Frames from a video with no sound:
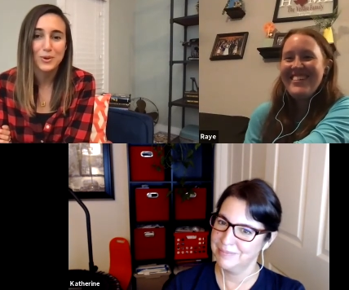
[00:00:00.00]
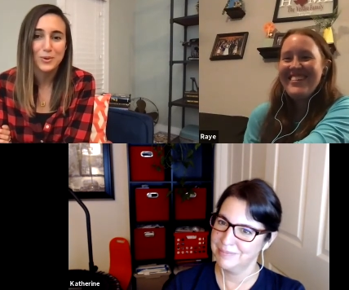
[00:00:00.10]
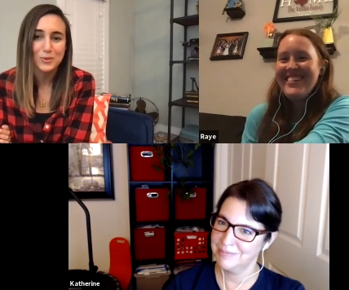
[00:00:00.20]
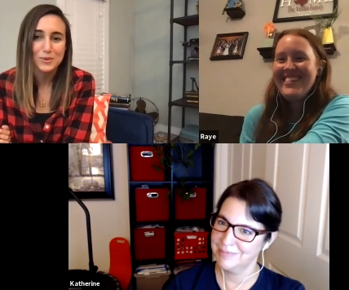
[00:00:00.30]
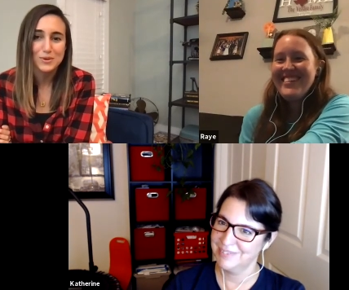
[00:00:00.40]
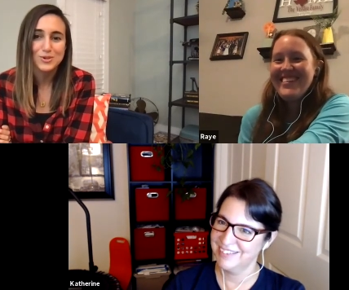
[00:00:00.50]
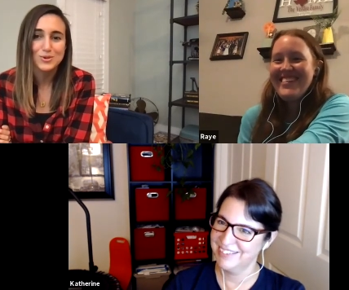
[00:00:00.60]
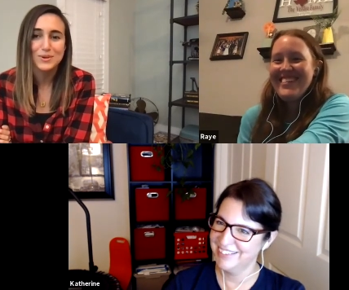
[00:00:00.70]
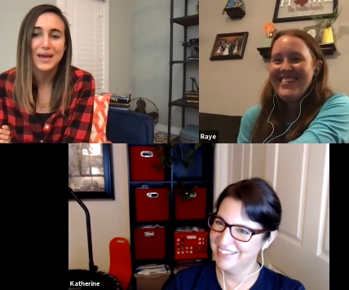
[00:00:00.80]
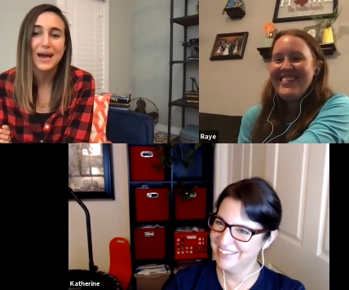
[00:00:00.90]
Speaker 1: who would
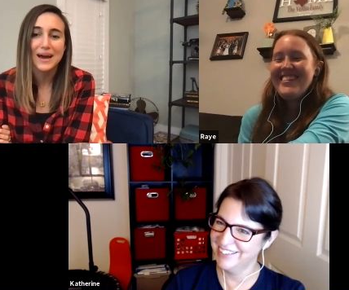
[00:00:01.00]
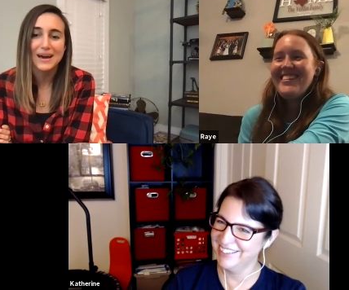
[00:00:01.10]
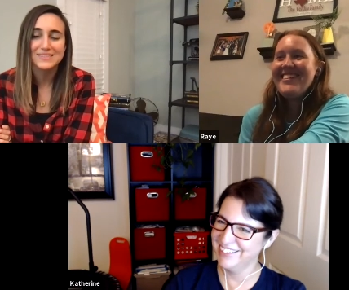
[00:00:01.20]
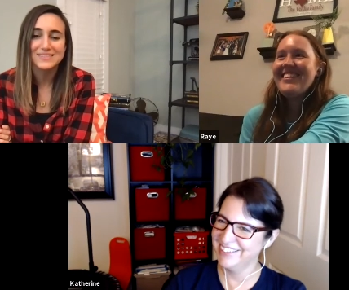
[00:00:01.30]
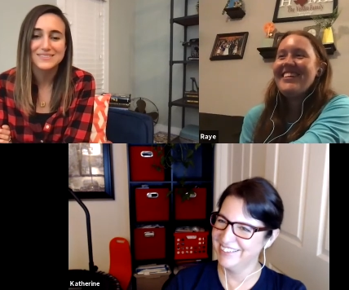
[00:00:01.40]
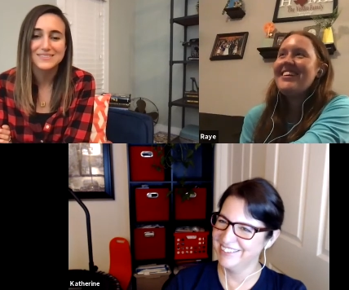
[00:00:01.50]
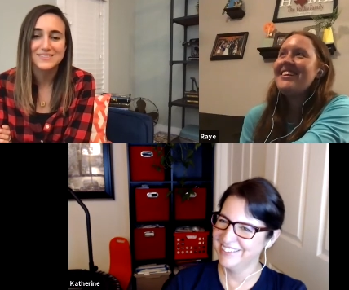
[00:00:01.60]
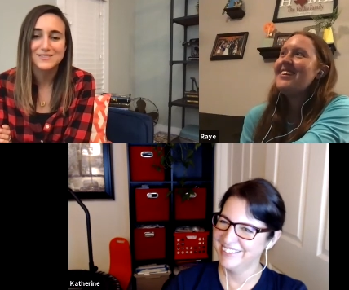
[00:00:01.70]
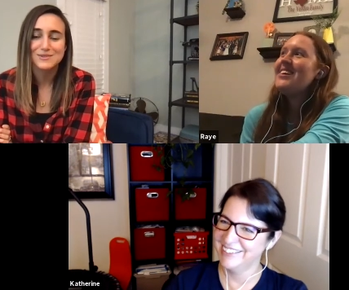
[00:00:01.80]
you cast